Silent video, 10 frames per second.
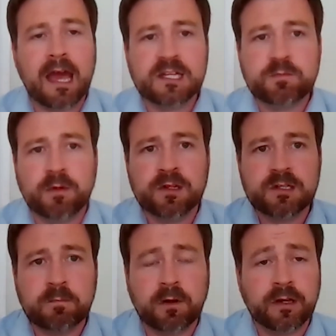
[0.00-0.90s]
expert
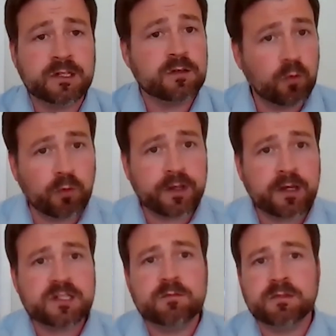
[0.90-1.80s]
suppliers or the
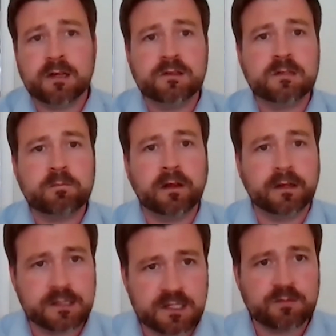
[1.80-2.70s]
customer's own
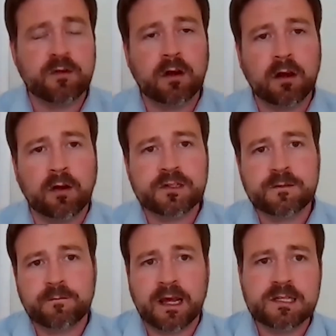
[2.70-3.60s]
suppliers, because we've got
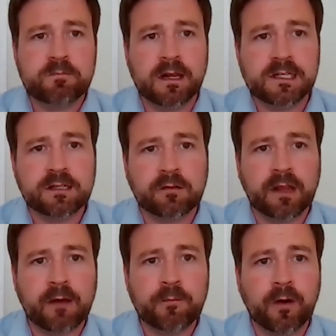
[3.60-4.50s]
lots of flexibility on
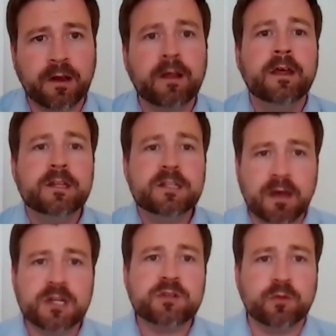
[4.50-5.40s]
that front to
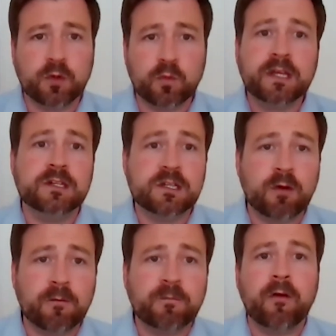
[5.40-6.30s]
make sure that we can
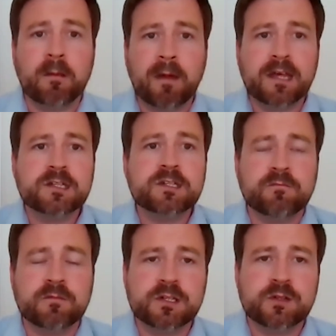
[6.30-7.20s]
do our very best
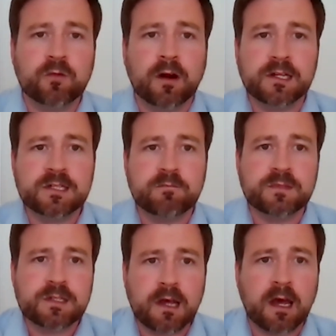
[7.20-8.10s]
to restore
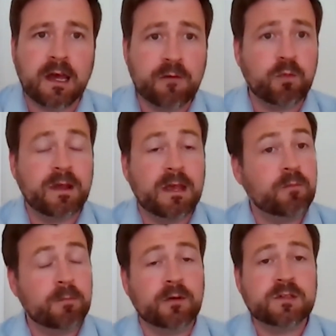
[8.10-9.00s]
items if we
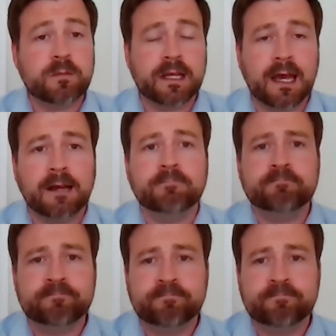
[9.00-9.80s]
possibly can.